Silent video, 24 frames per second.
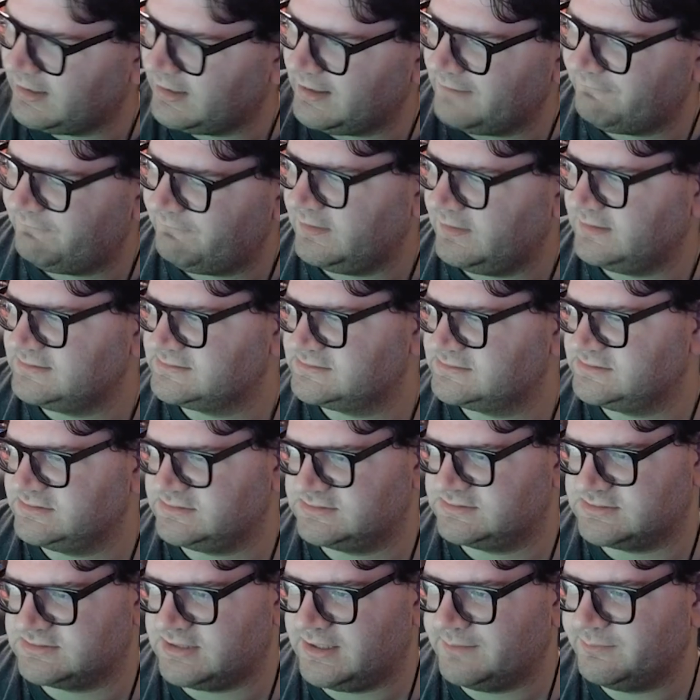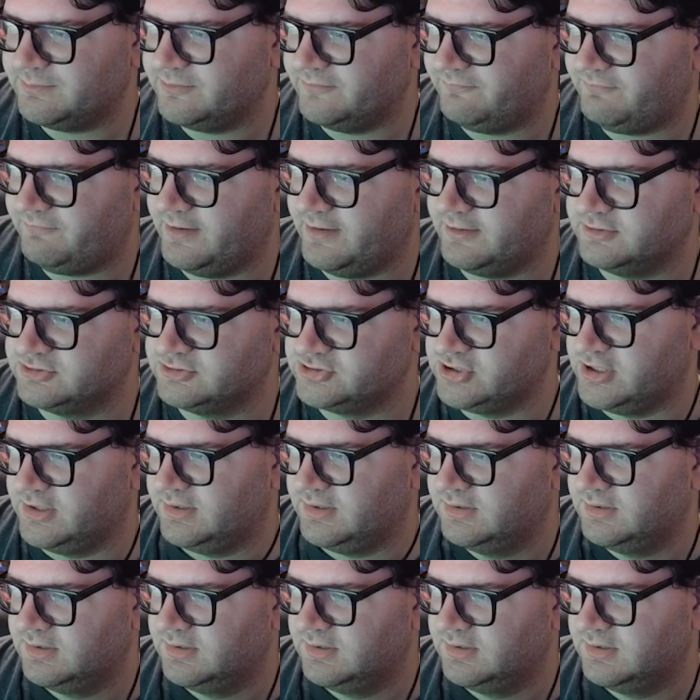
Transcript: F-86 Sabre fighter jet.